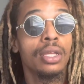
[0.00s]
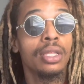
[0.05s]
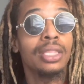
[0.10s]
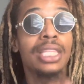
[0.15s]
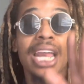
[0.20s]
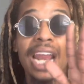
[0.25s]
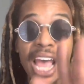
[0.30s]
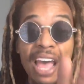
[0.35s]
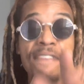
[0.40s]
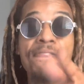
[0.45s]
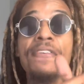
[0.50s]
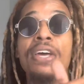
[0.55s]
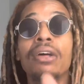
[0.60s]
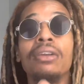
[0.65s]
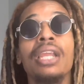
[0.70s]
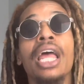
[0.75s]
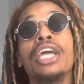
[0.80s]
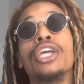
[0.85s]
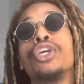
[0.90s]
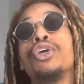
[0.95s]
that I felt
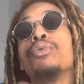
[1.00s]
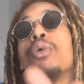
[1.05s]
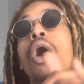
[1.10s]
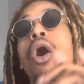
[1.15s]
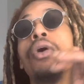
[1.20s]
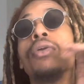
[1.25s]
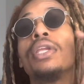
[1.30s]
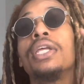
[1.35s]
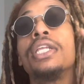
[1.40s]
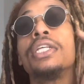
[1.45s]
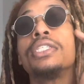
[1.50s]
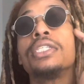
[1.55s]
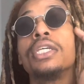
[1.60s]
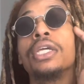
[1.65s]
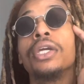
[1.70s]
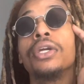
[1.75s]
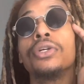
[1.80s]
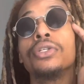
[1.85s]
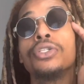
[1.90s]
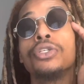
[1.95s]
like you all needed to
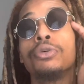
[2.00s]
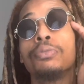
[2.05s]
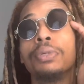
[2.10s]
hear too,